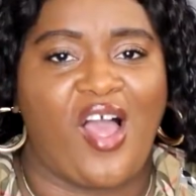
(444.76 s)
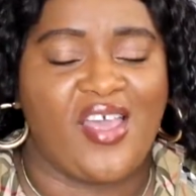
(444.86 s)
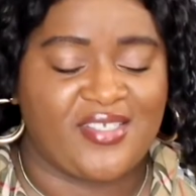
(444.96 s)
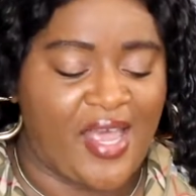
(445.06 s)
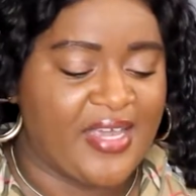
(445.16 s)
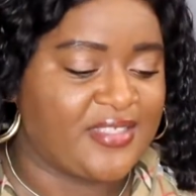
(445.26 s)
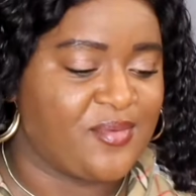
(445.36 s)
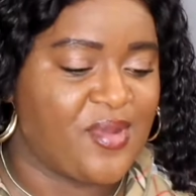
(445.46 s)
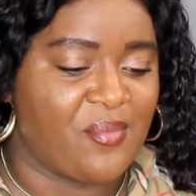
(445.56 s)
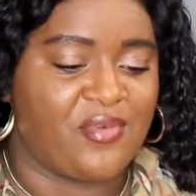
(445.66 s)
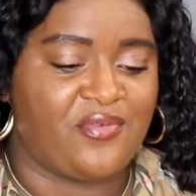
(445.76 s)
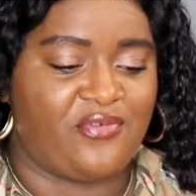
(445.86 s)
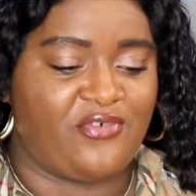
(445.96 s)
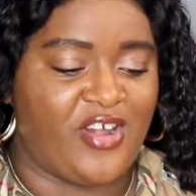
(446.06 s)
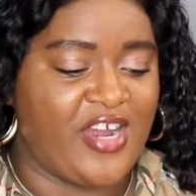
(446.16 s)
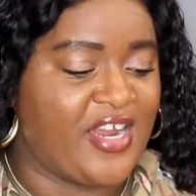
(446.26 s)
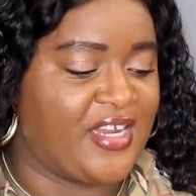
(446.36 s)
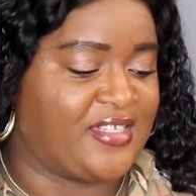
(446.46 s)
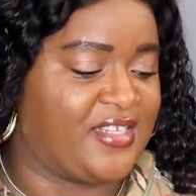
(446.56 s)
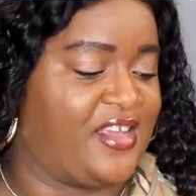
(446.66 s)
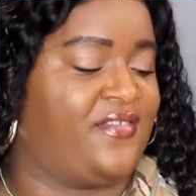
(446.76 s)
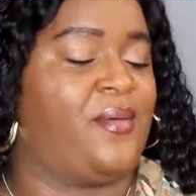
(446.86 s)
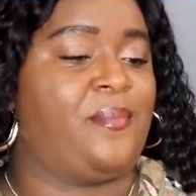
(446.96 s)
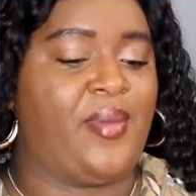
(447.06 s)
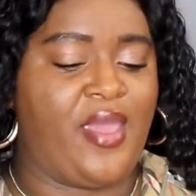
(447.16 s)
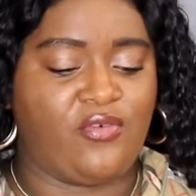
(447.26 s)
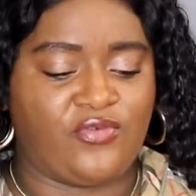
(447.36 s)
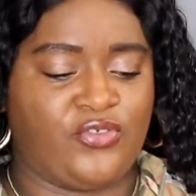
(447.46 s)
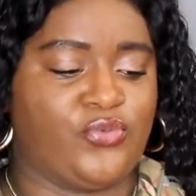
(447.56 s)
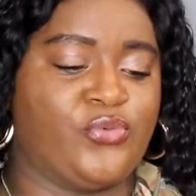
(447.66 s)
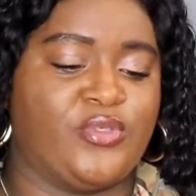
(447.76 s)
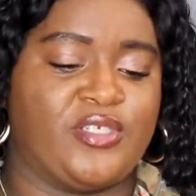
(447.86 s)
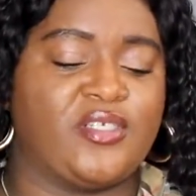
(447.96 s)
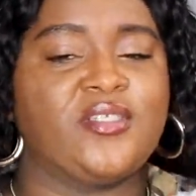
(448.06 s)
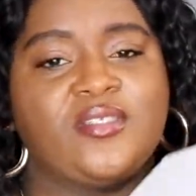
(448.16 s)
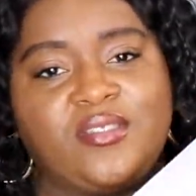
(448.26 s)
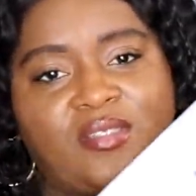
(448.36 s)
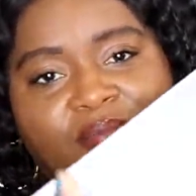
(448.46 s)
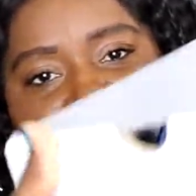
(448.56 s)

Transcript: guys item number three is another pair of Jordans